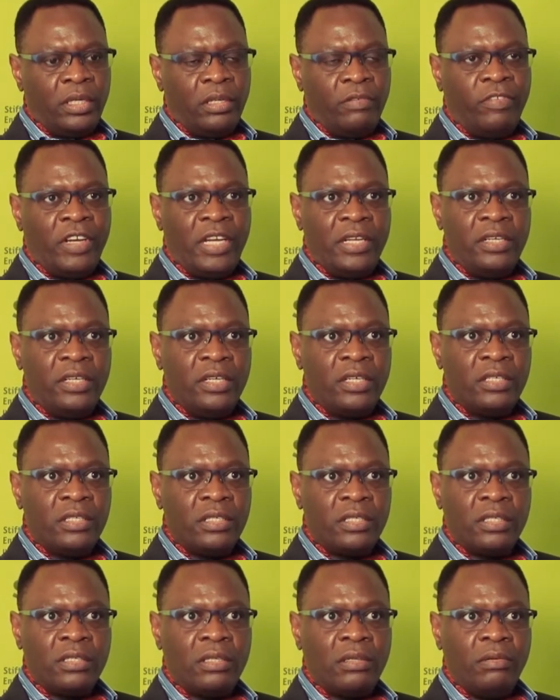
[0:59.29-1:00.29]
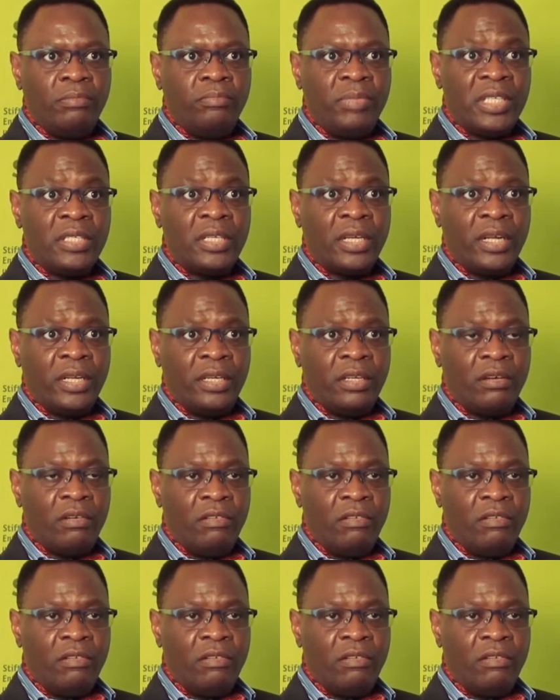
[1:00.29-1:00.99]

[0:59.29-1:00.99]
the findings basically